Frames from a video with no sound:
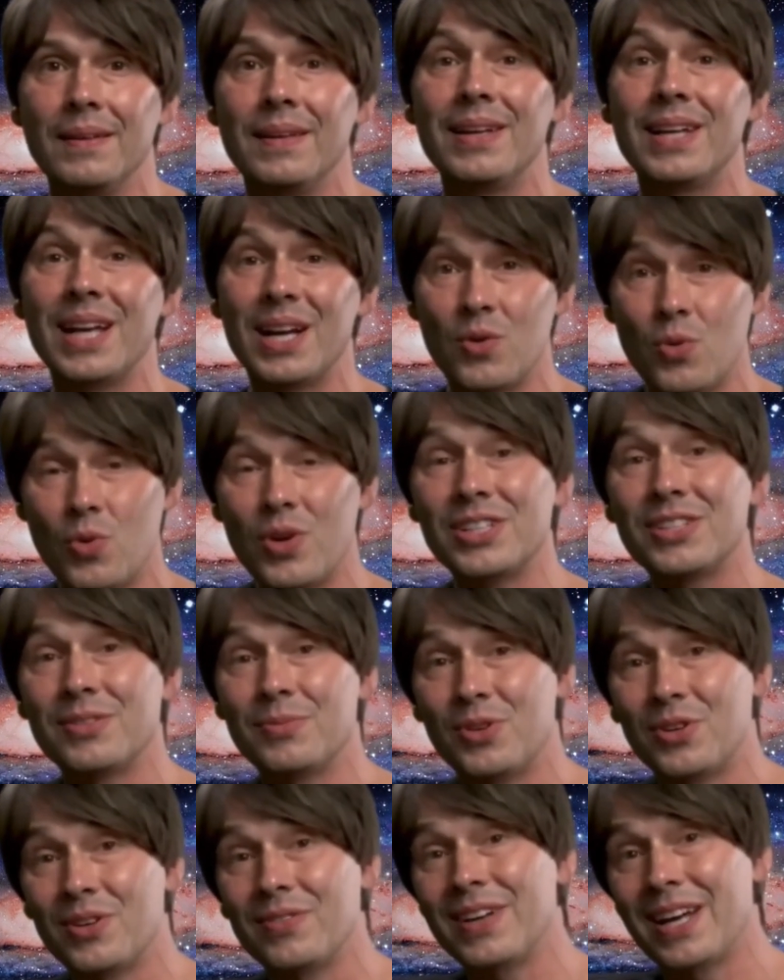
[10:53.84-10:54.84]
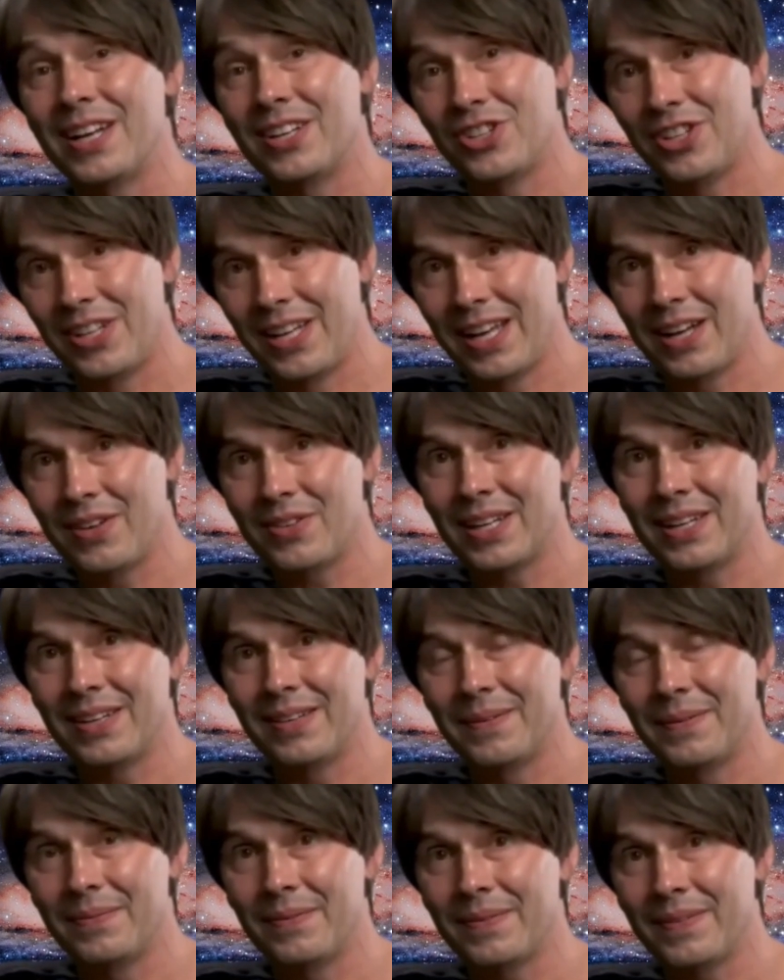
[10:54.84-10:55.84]
that whisper of engineering
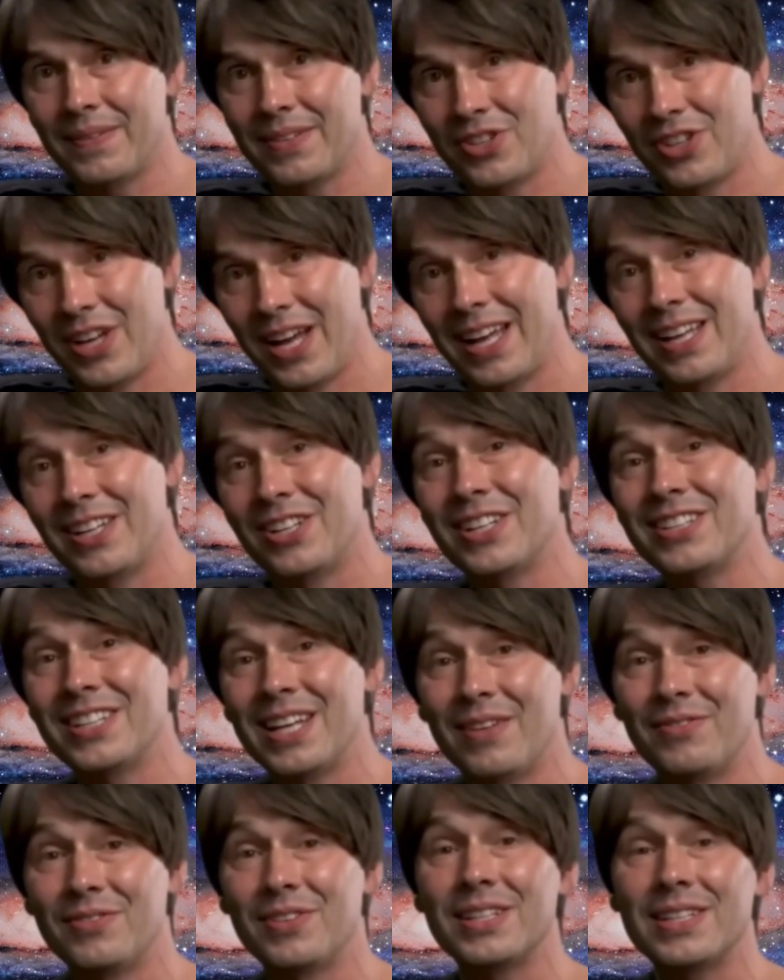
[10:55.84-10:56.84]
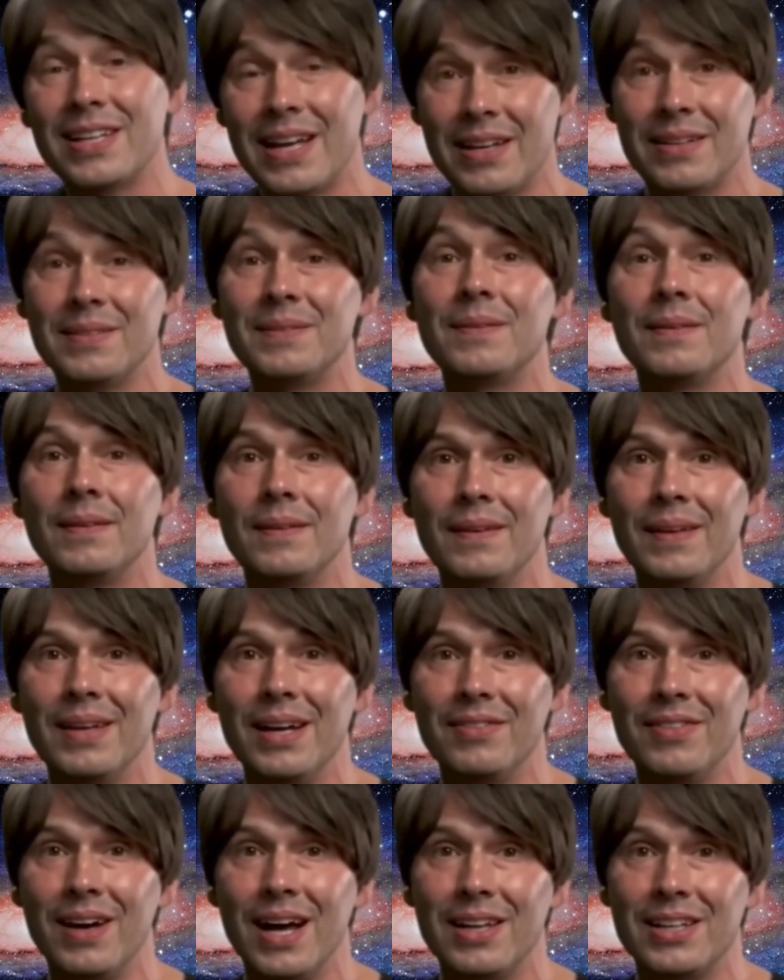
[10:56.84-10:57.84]
changes everything.
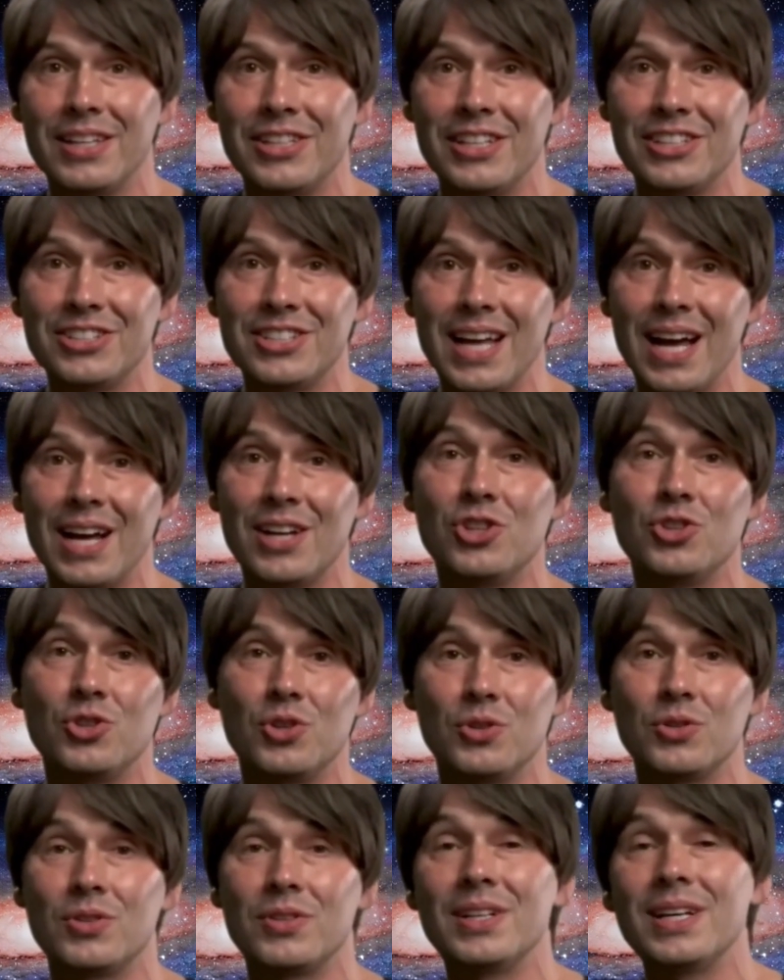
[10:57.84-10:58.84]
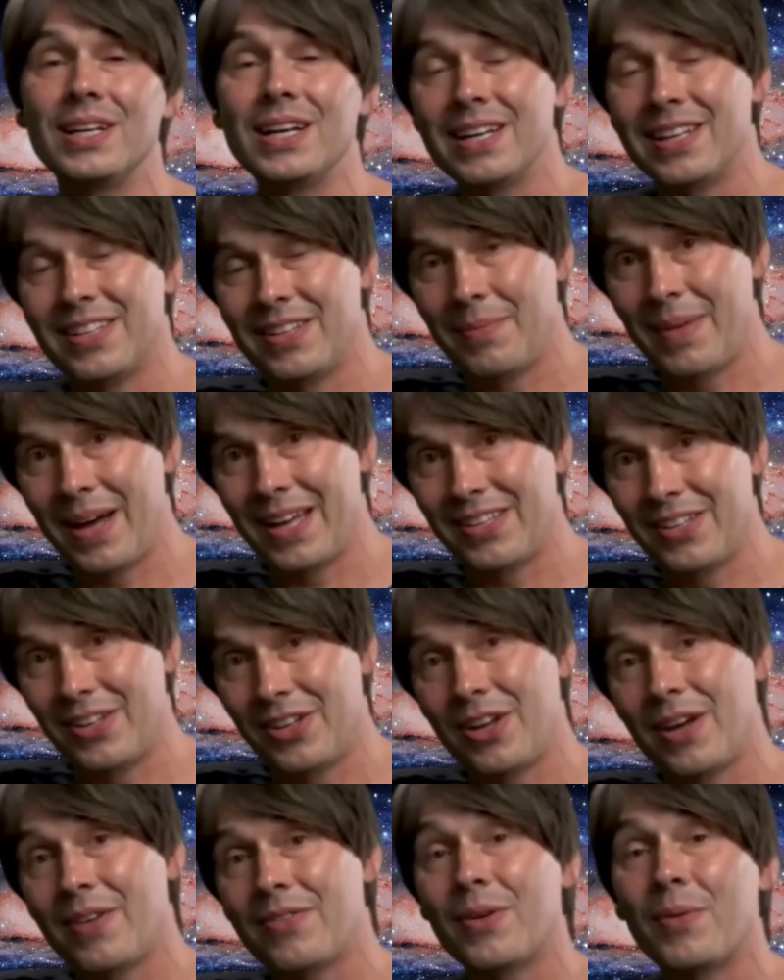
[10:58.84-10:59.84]
If Atlas is natural, then it is a
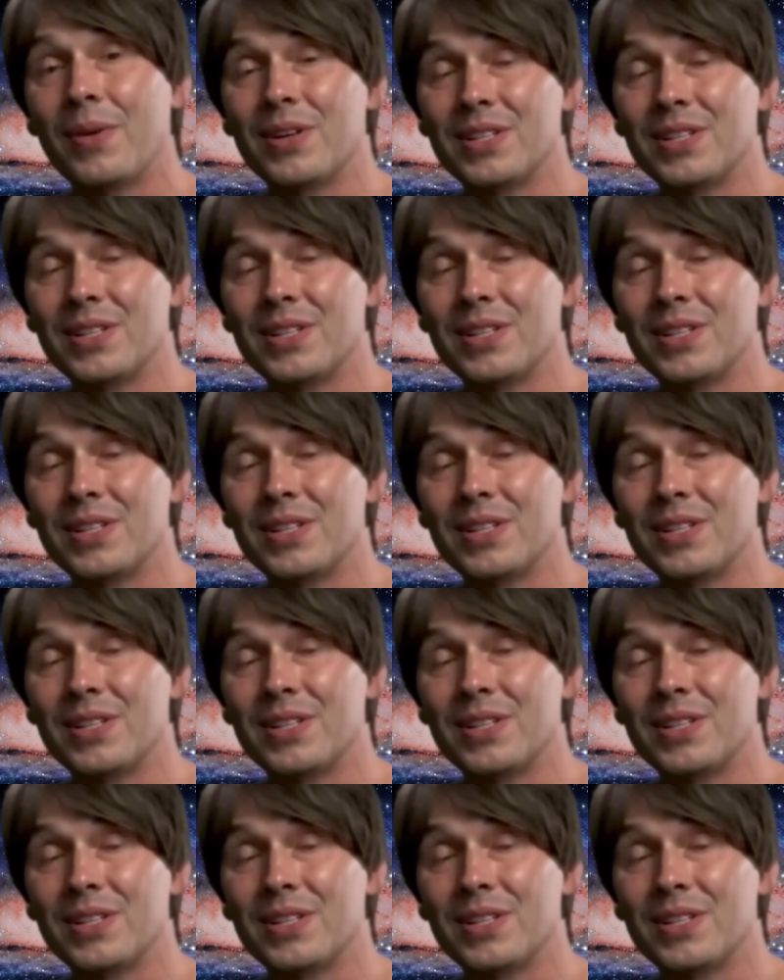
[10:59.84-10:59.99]
messenger from